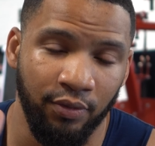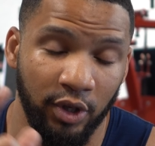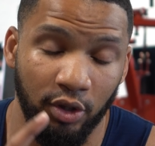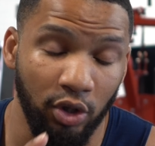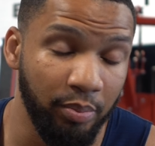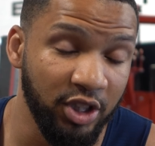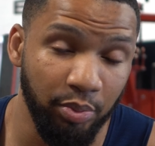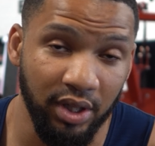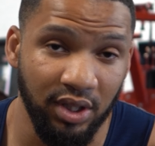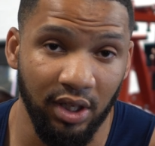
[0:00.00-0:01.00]
when you're doing bench
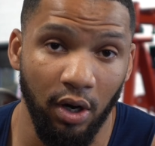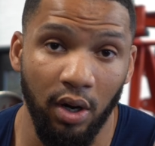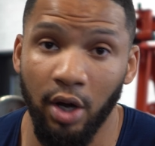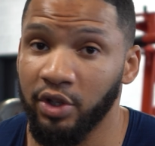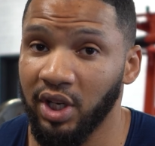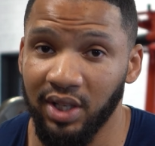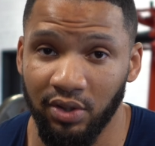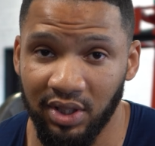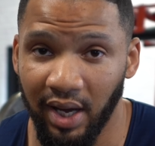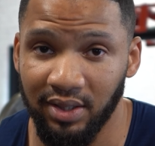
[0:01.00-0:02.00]
pressing and all other chest
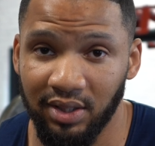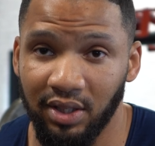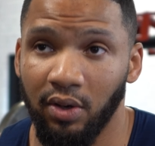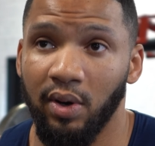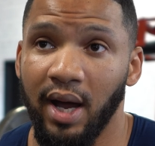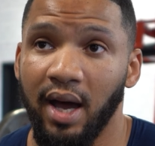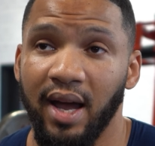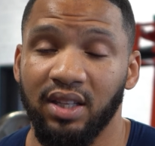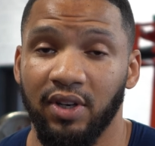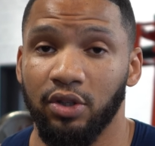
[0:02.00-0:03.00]
exercises on how to
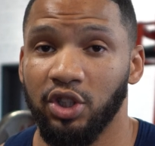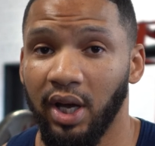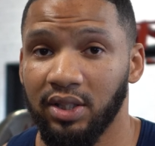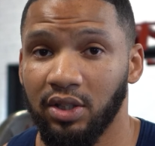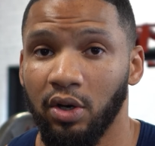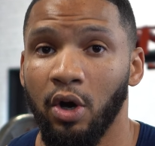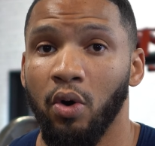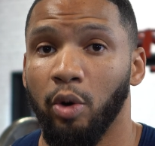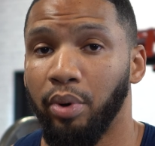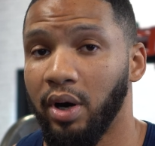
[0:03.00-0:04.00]
activate your chest
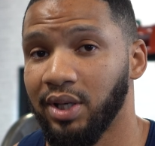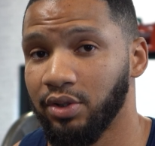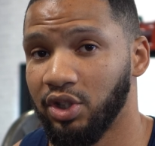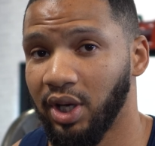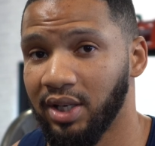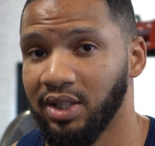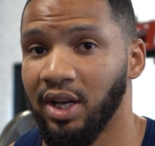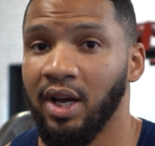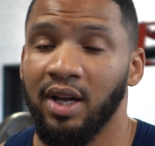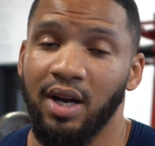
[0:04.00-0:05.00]
or prioritize your chest,
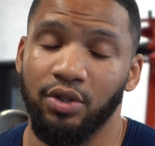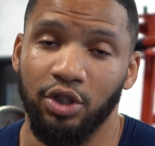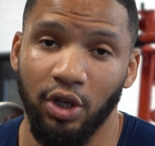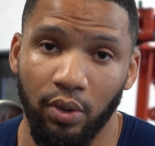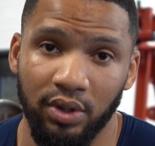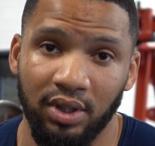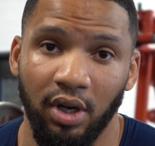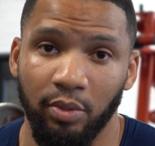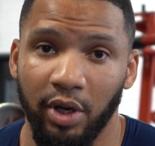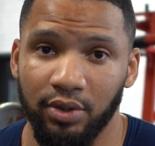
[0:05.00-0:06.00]
not your shoulders and
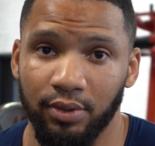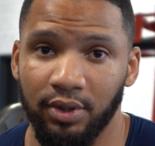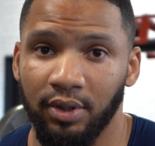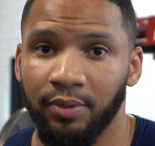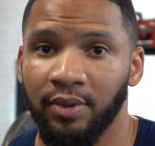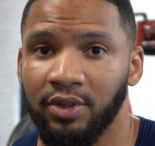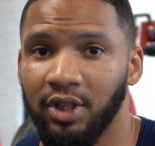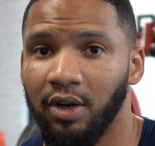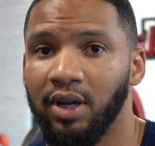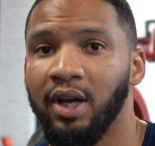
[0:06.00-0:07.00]
other muscles.
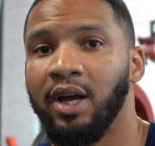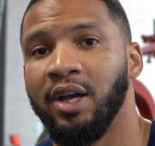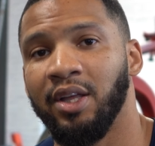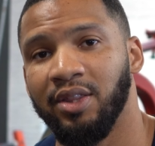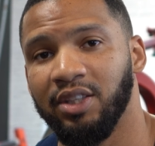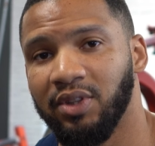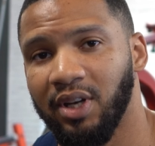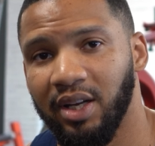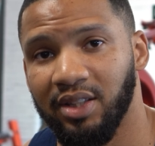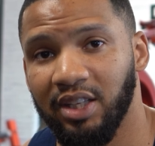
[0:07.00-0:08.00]
So thanks
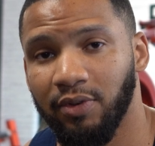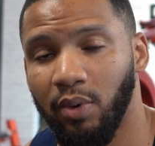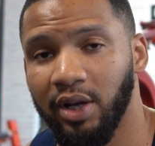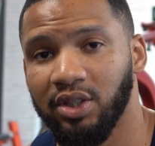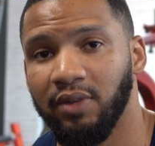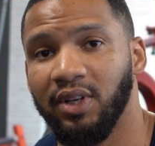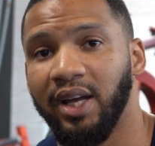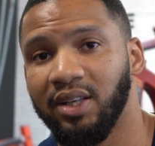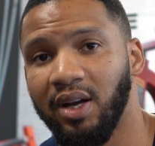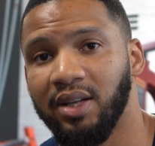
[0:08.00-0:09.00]
for watching. If you like
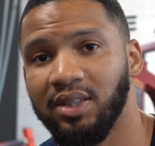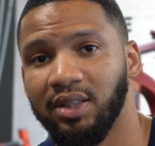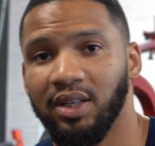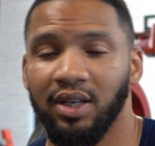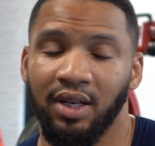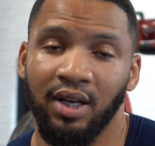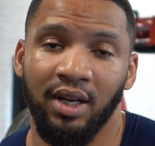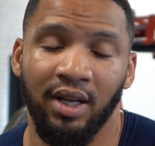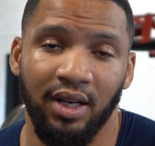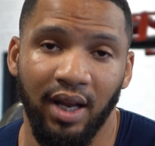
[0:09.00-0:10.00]
the content,
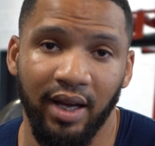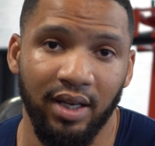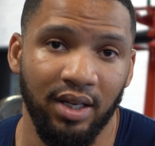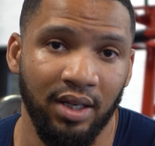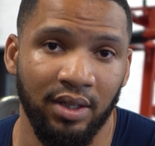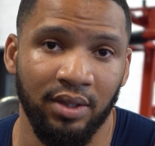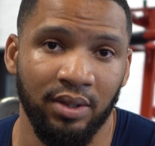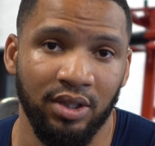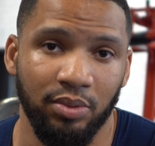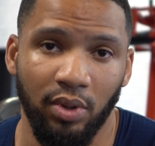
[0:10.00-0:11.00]
like,
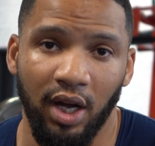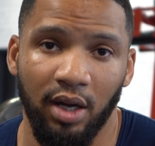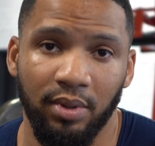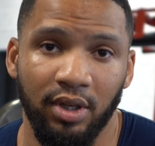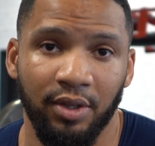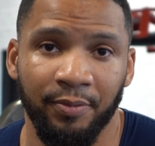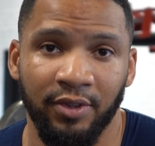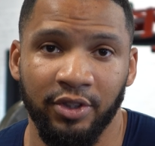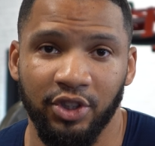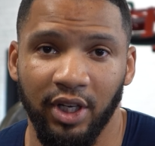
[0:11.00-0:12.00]
subscribe,
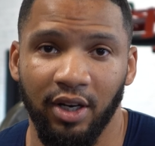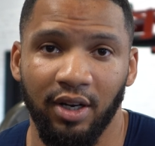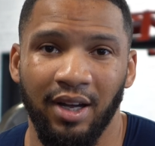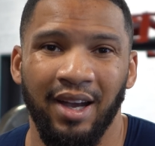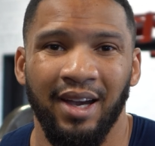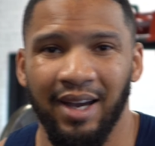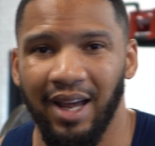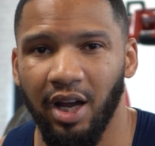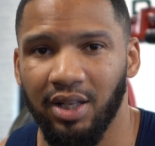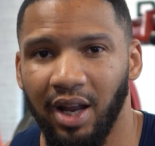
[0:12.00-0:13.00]
share.
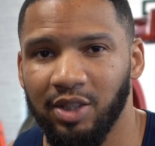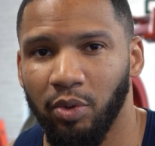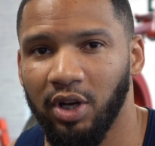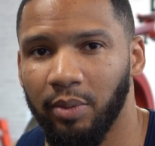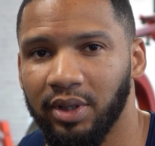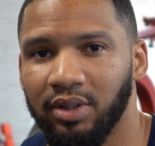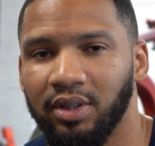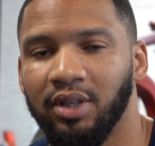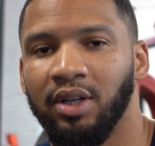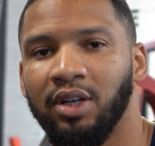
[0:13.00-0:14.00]
Got lots more comments.
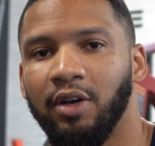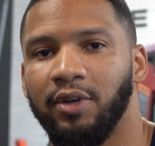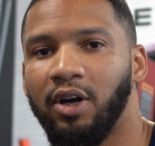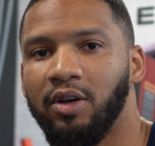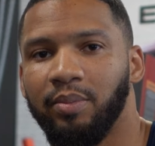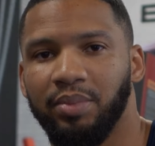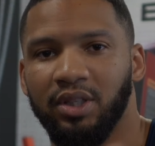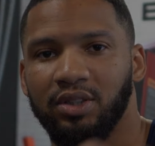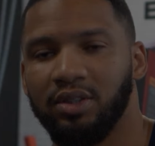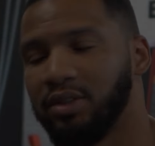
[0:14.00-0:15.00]
Love y'all.
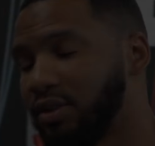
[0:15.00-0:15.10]
Peace.